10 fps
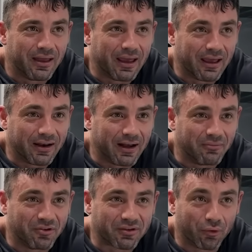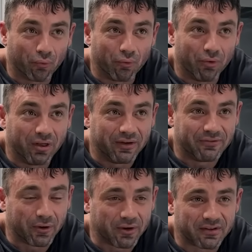And I'm just gonna really
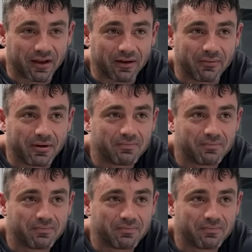focus on,